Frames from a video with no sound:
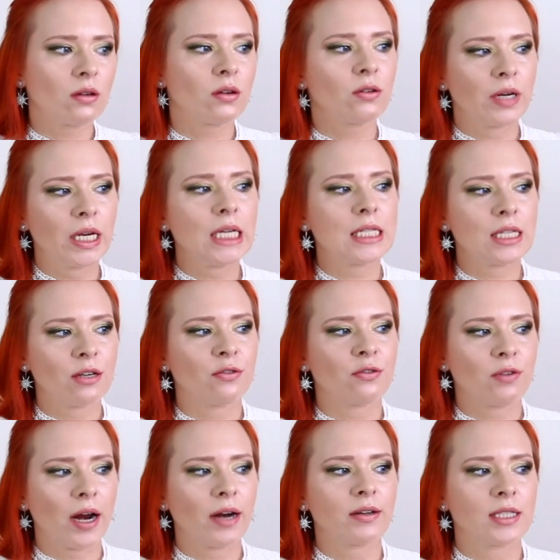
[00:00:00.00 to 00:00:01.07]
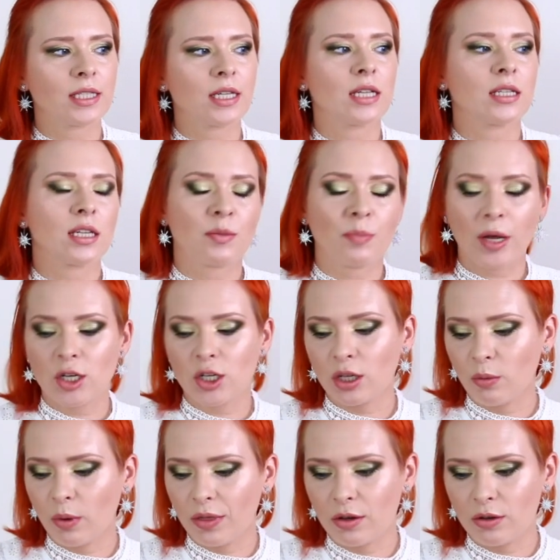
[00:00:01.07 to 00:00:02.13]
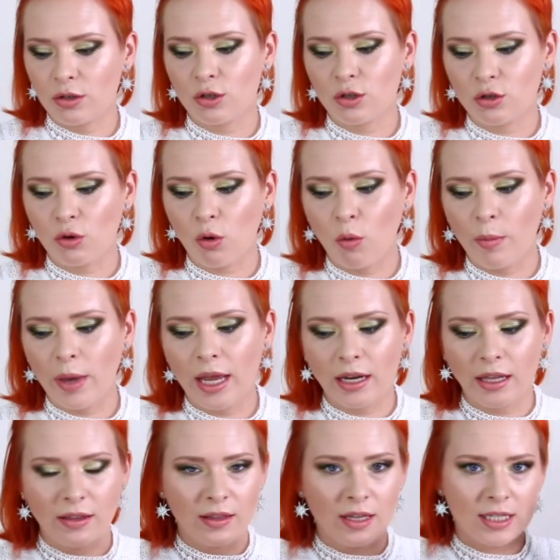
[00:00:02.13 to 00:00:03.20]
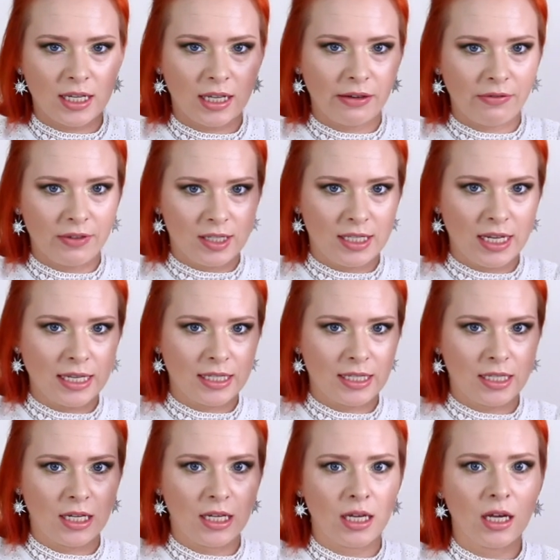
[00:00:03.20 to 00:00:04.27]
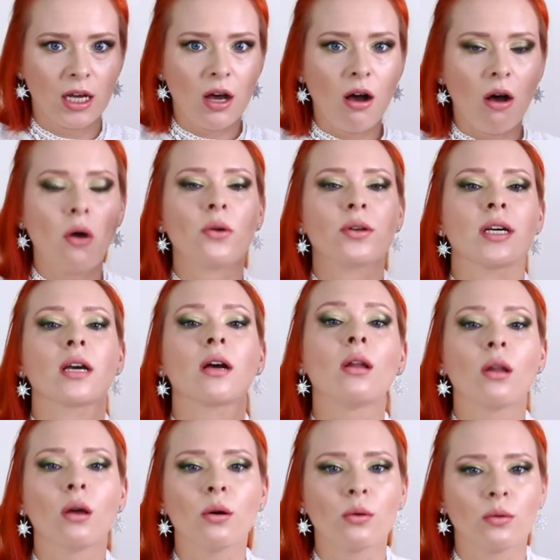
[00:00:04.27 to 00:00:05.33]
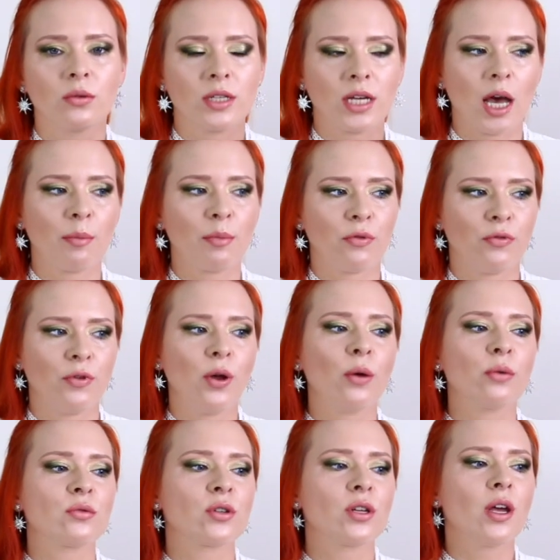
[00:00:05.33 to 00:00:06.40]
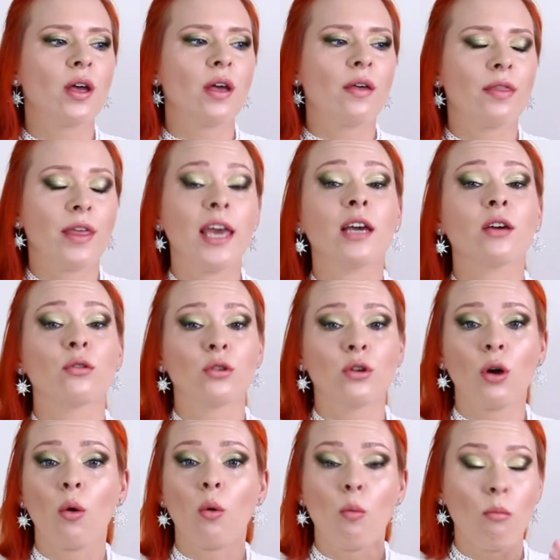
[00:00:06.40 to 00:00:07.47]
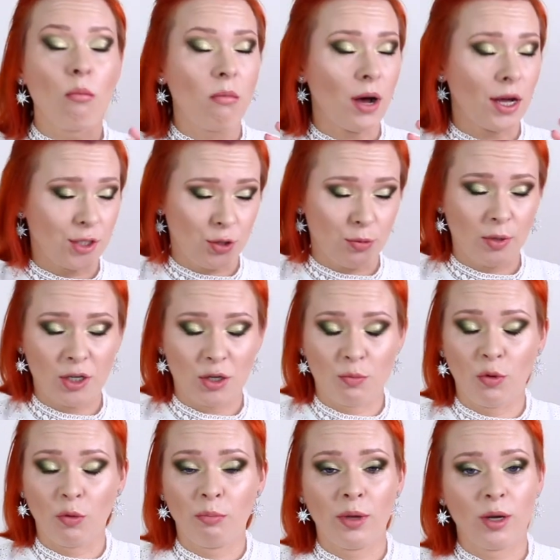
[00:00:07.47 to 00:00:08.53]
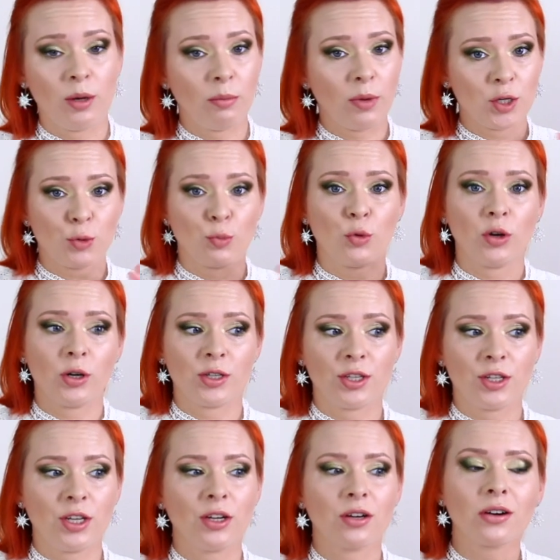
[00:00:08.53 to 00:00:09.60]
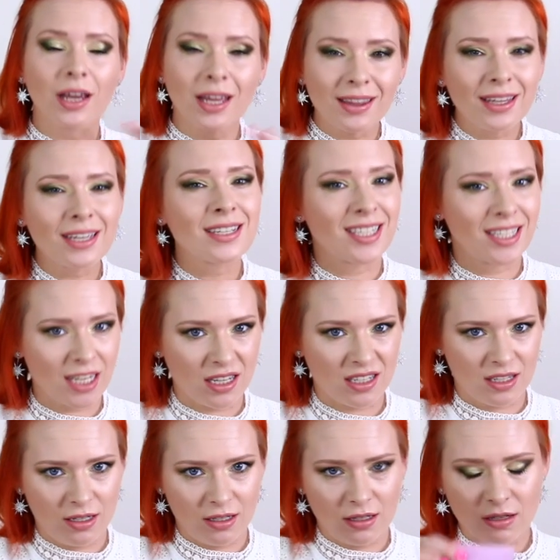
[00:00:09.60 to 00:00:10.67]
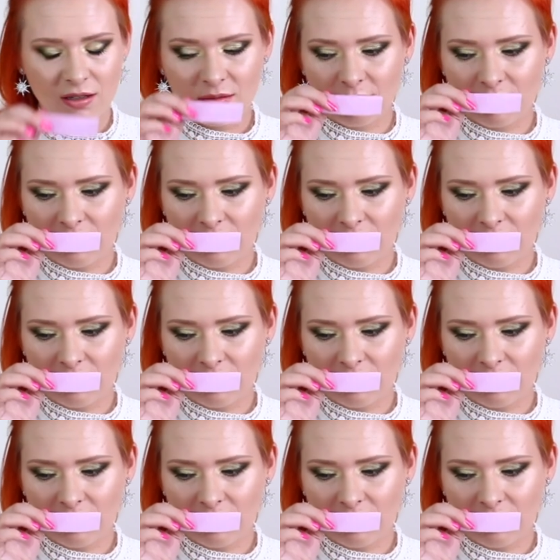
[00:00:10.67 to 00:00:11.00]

green tea fragrances, especially when there is so many of these kind of zesty eau de cologne type of notes, they could go much, much more bitter, much more austere, and this doesn't.